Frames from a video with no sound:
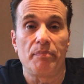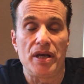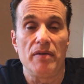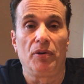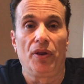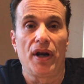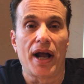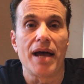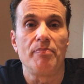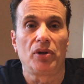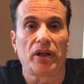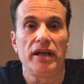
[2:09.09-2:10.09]
people that I
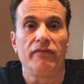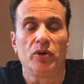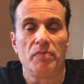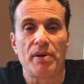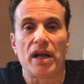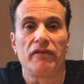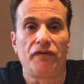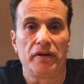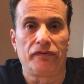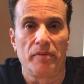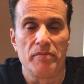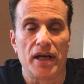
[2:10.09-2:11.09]
believe would
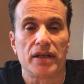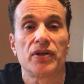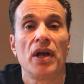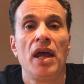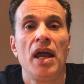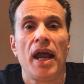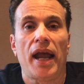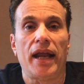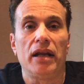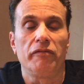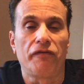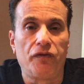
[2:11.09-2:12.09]
benefit from this
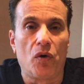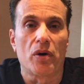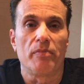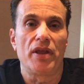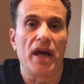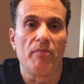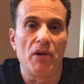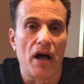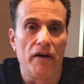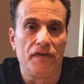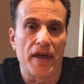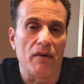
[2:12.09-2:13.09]
and inform them
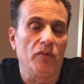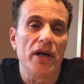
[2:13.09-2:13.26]
of that.